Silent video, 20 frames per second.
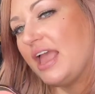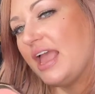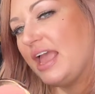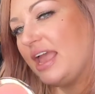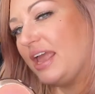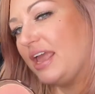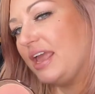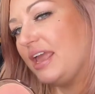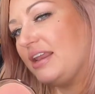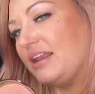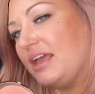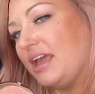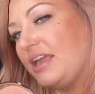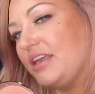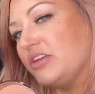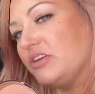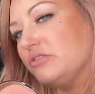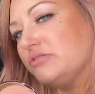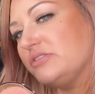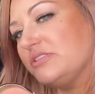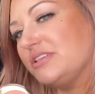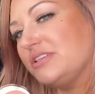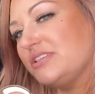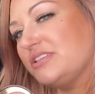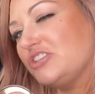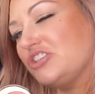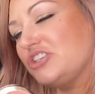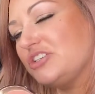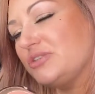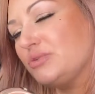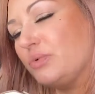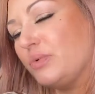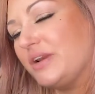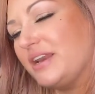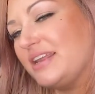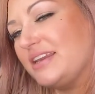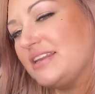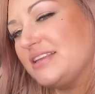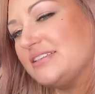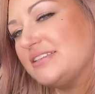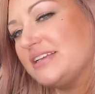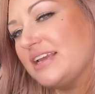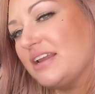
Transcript: and I use this just when I need to